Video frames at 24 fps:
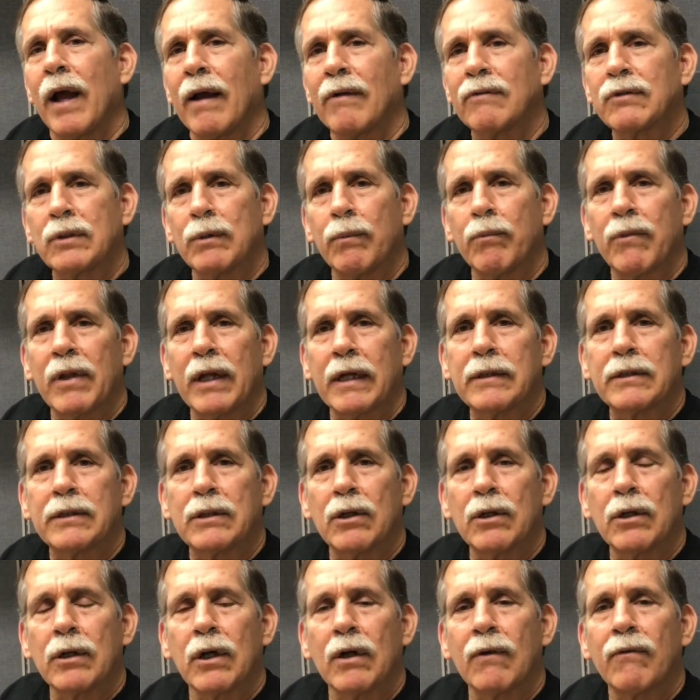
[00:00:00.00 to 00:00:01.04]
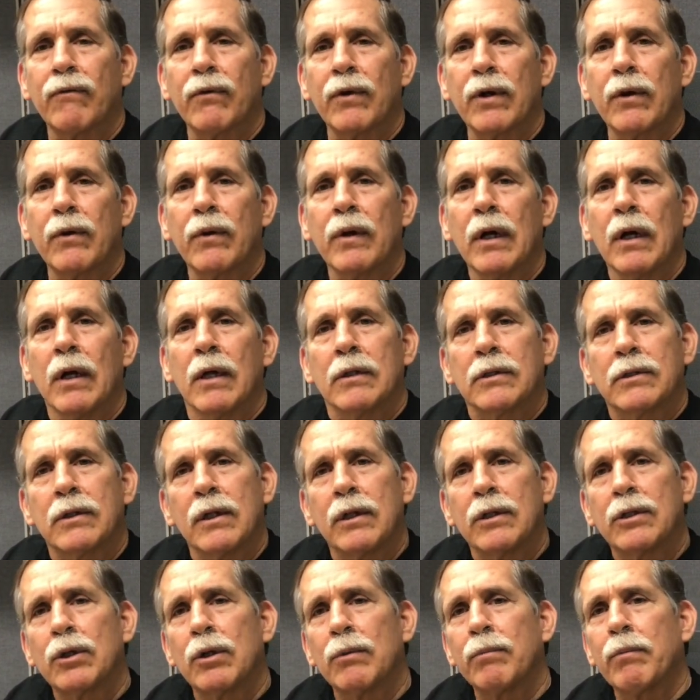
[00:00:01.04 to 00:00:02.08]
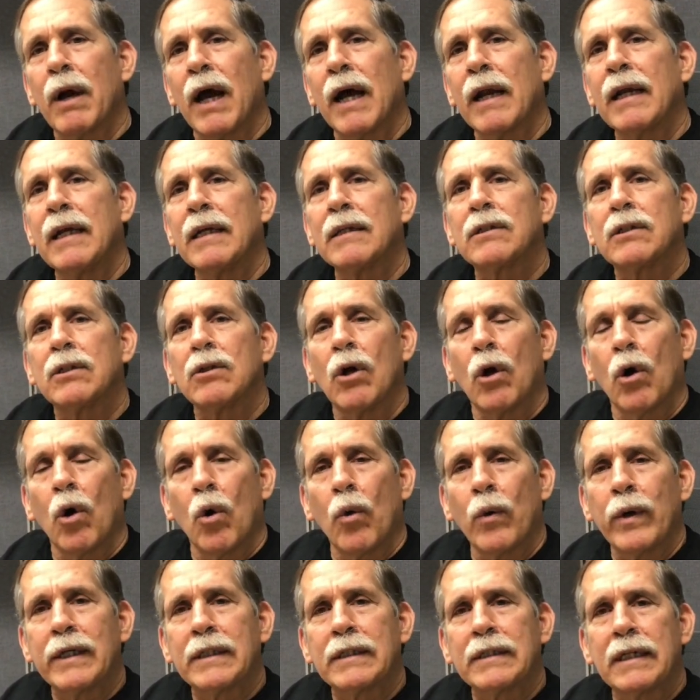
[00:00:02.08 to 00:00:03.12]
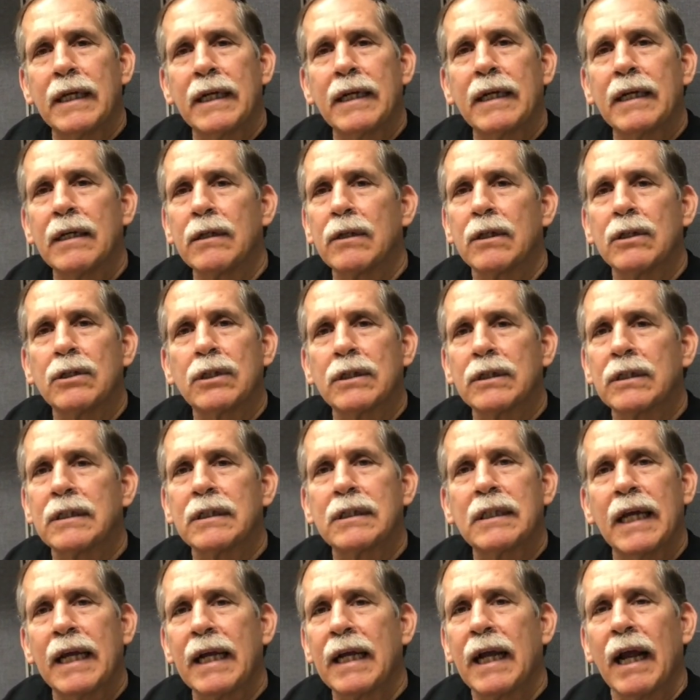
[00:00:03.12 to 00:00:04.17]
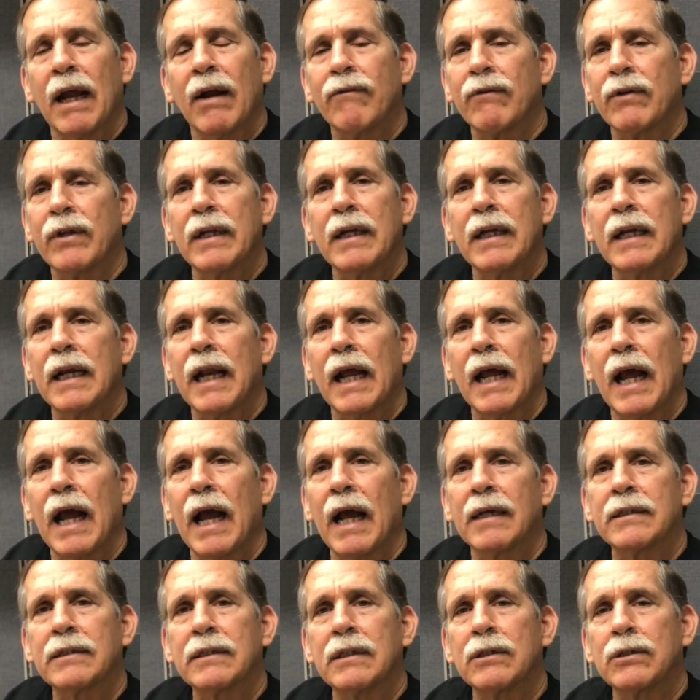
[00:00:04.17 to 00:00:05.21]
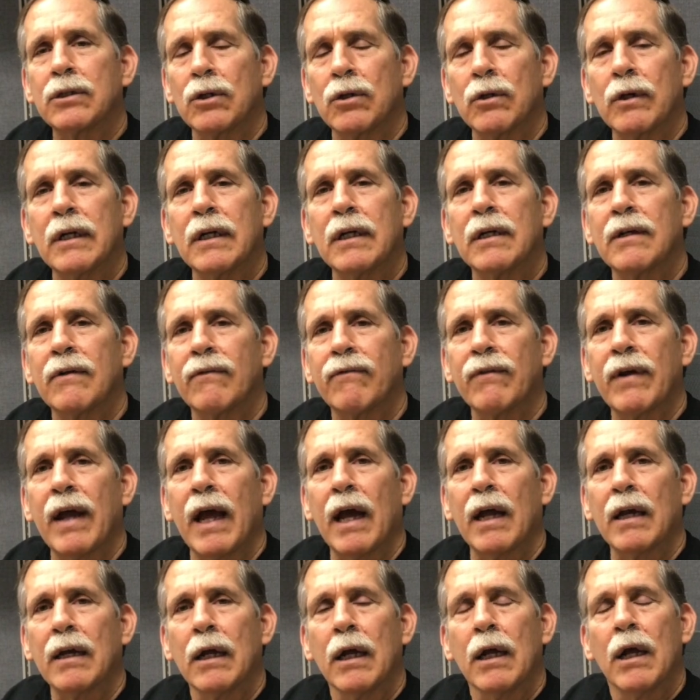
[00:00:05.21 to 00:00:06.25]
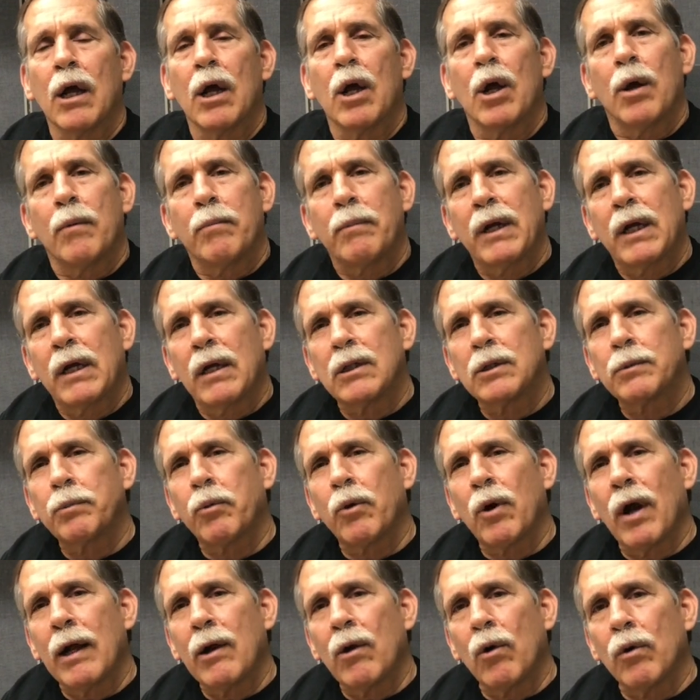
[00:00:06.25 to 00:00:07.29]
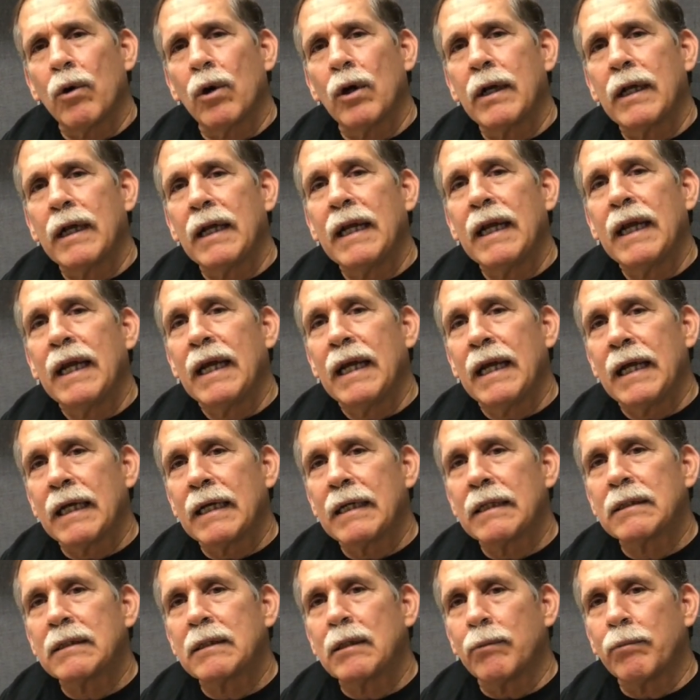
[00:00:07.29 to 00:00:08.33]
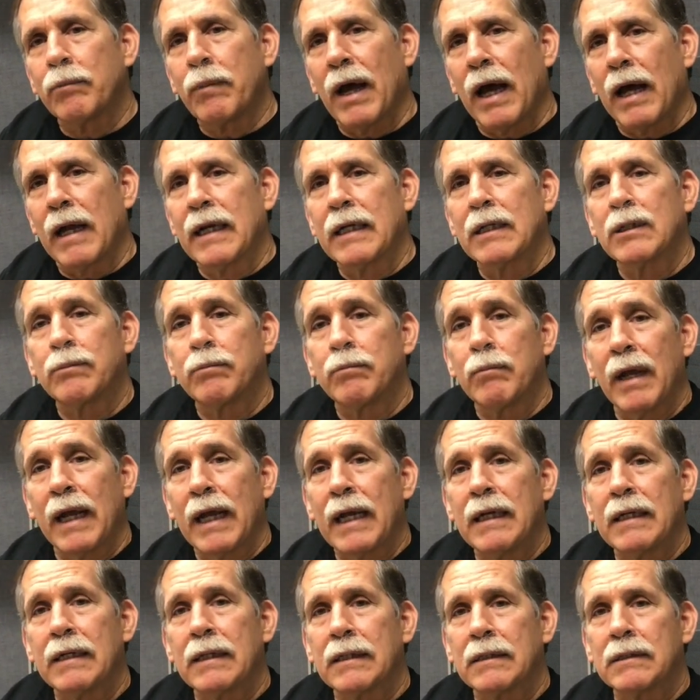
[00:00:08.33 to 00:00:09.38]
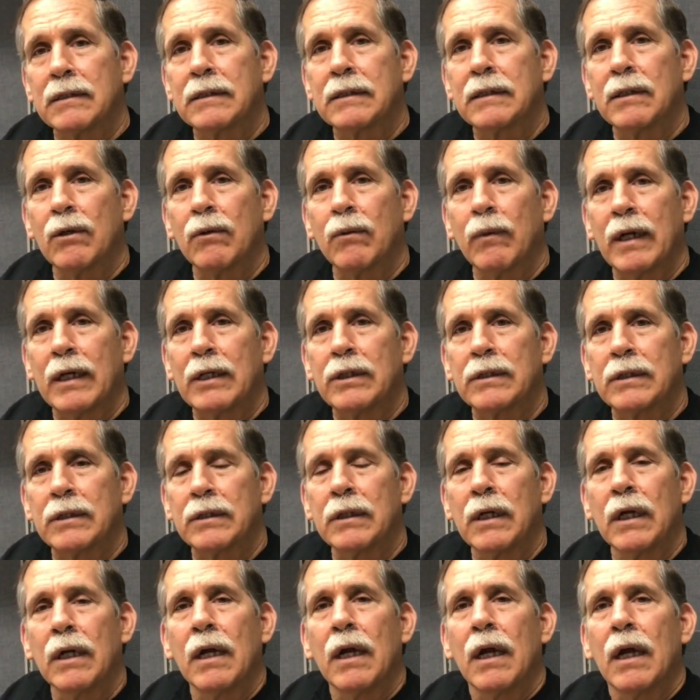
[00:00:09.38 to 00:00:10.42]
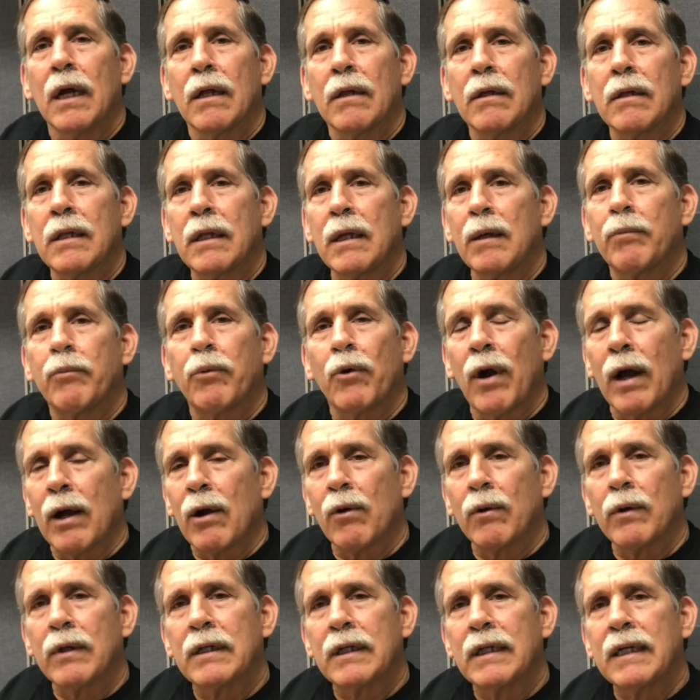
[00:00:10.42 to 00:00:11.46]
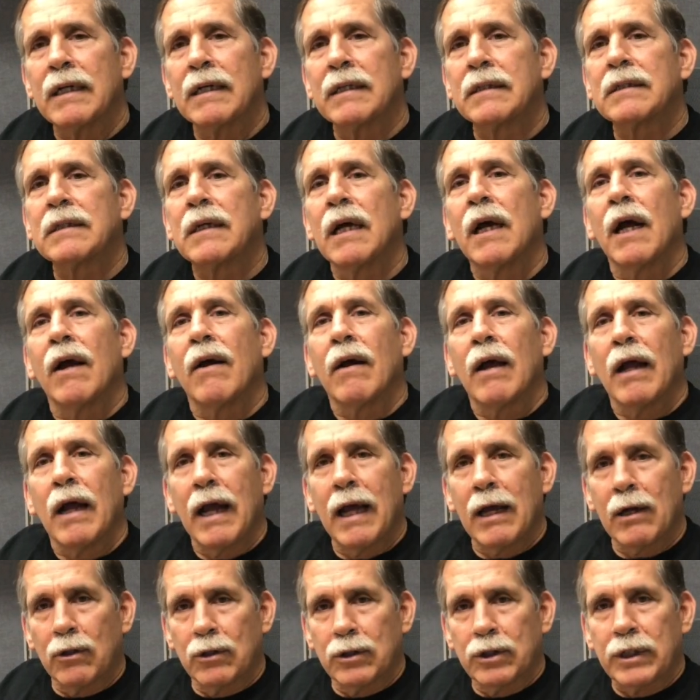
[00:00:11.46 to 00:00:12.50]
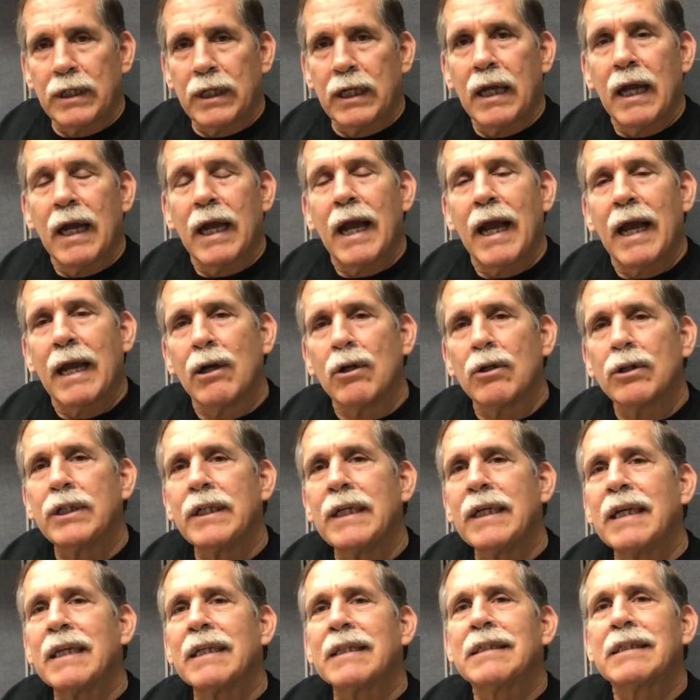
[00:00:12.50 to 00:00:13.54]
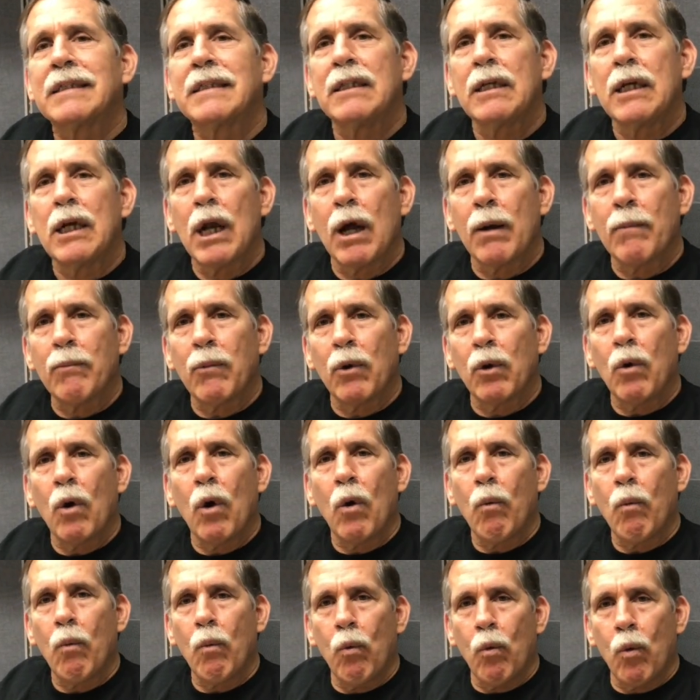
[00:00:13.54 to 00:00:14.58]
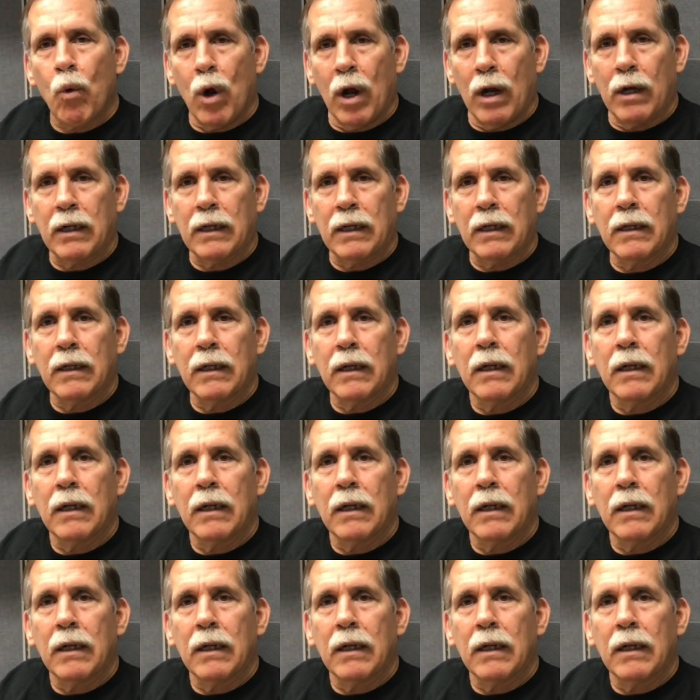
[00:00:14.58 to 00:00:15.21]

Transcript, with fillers: have some things that are good for you, so that your body isn't always seeking to just take everything it has and turn it into fat. Because priority is the body's main consideration. The priority is energy. Energy is number one.